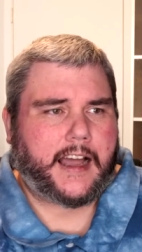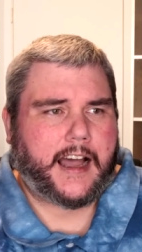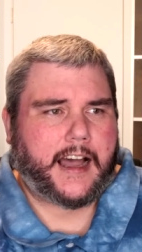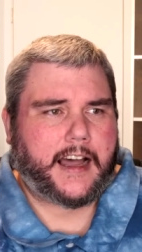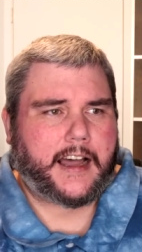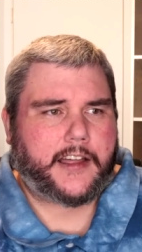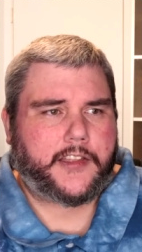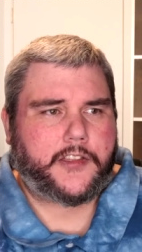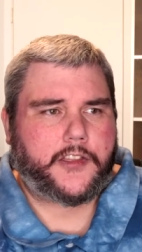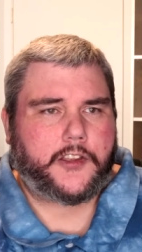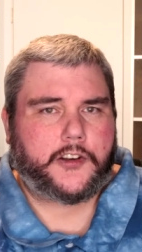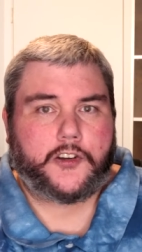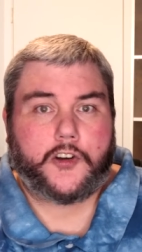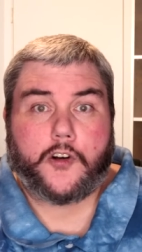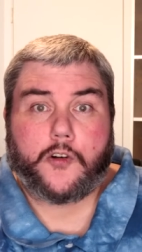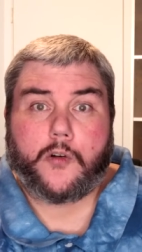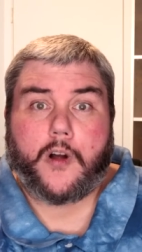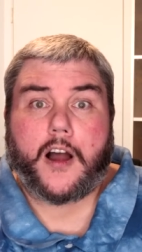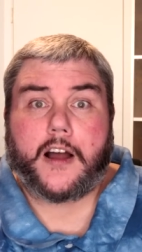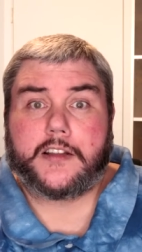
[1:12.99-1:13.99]
Uh, the
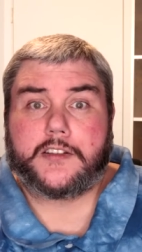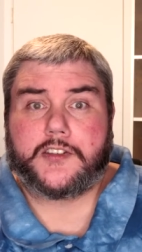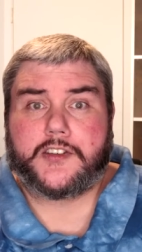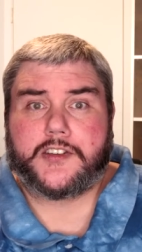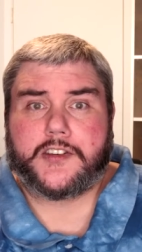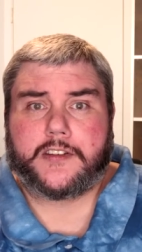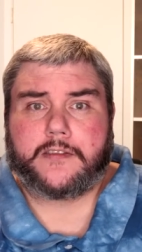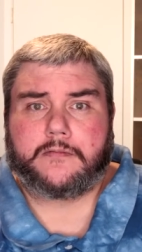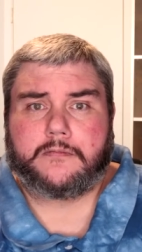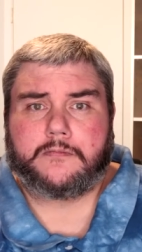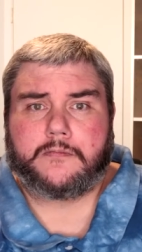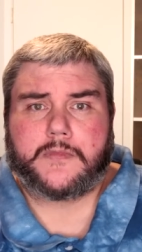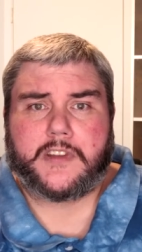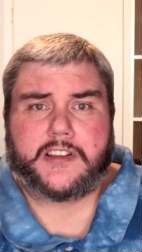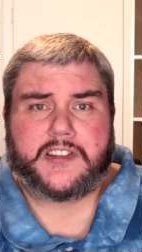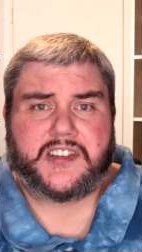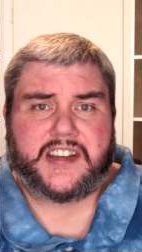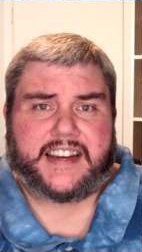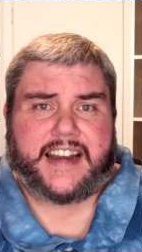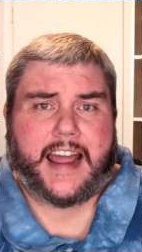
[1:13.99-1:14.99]
neurons, the
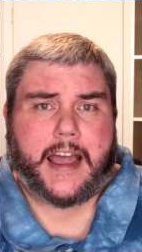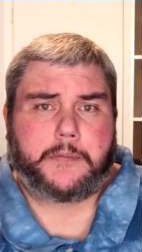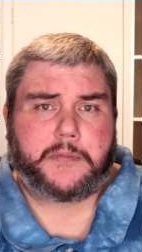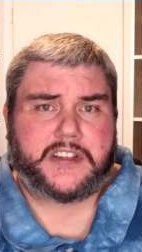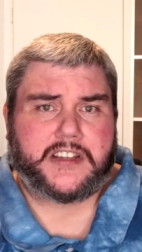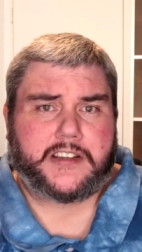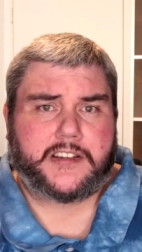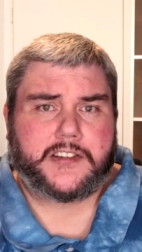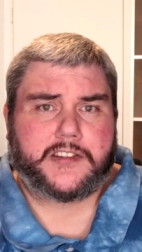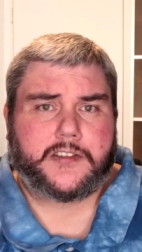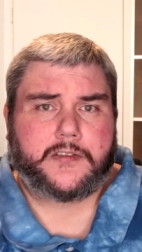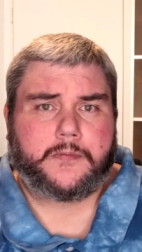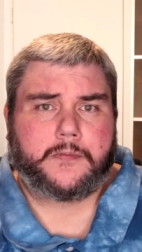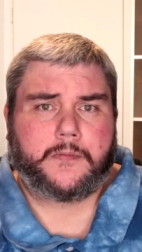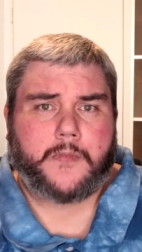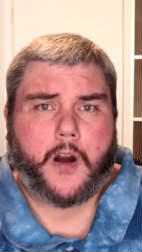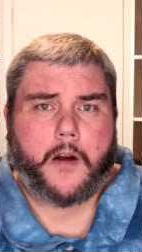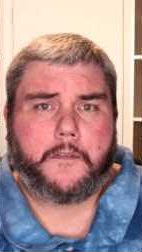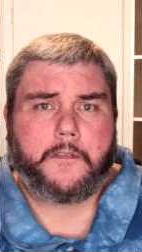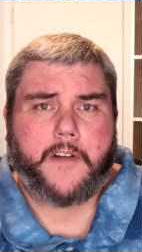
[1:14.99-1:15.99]
synapses,
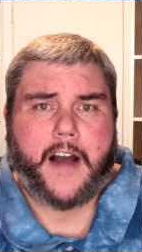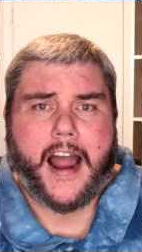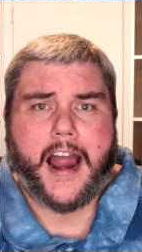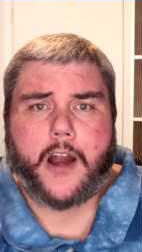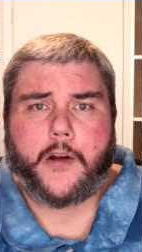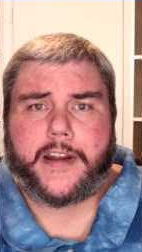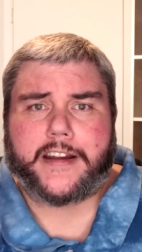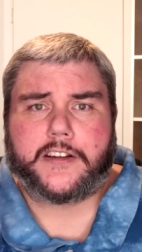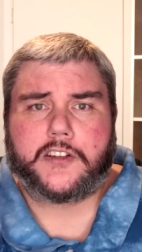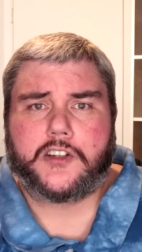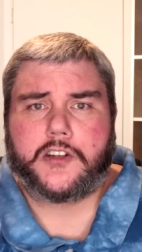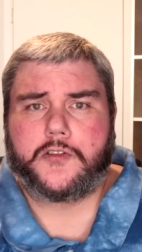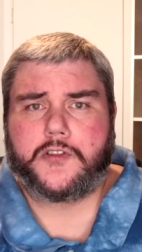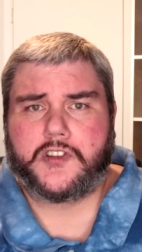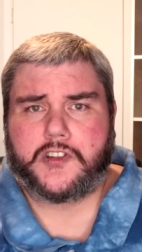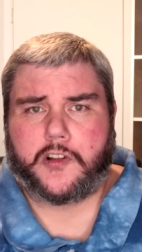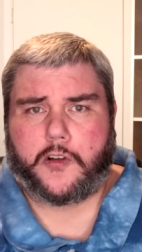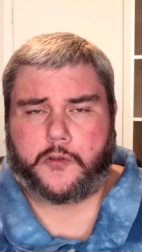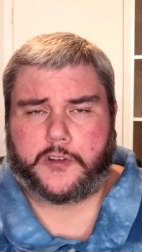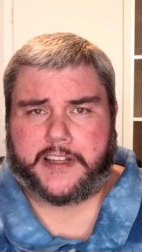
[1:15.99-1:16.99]
are firing too
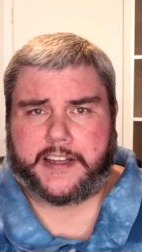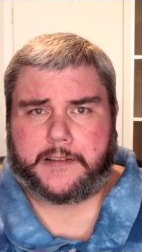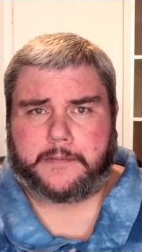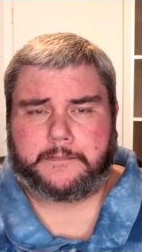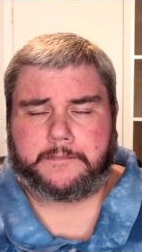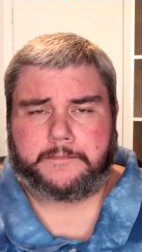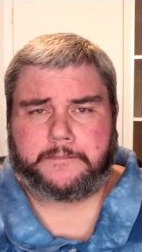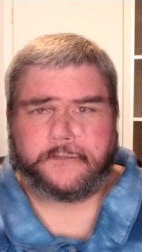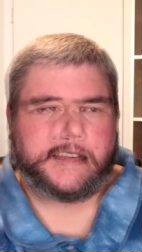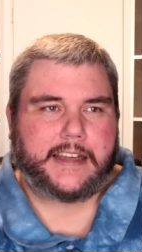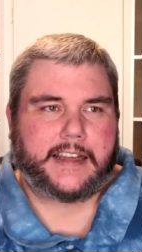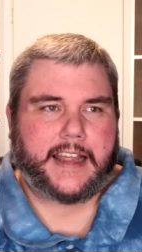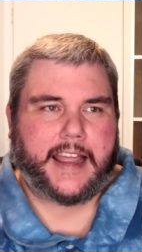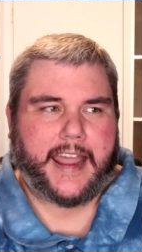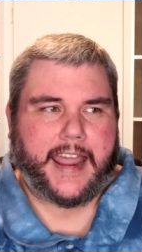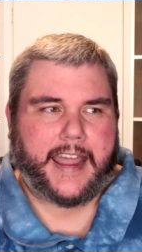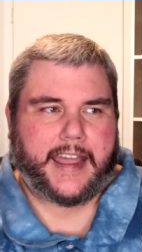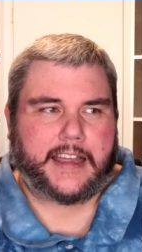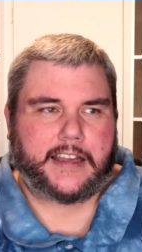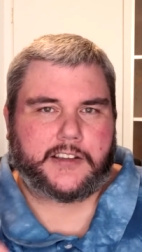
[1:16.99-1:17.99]
slowly.
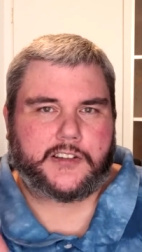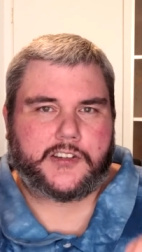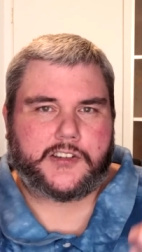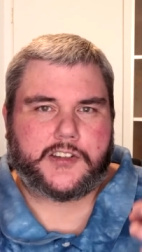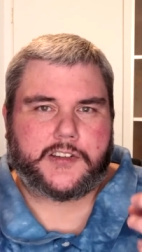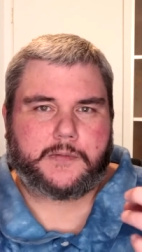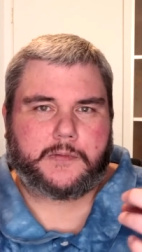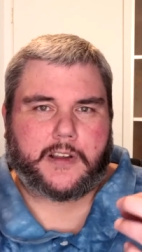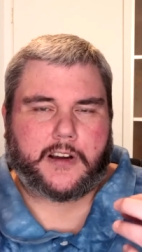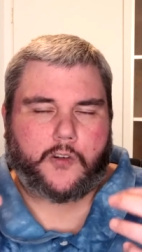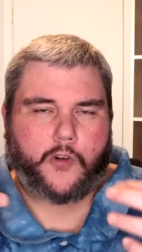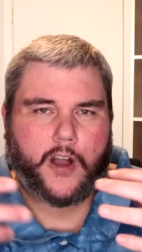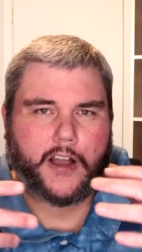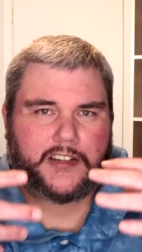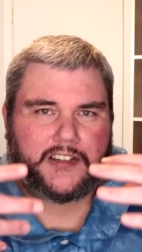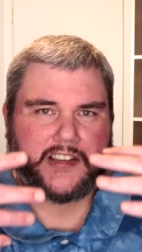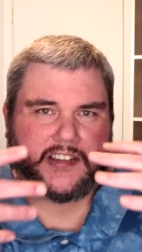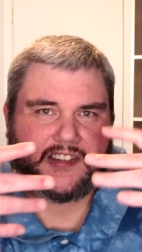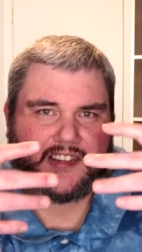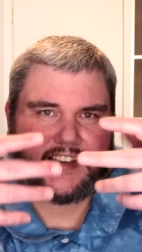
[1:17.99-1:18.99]
And across the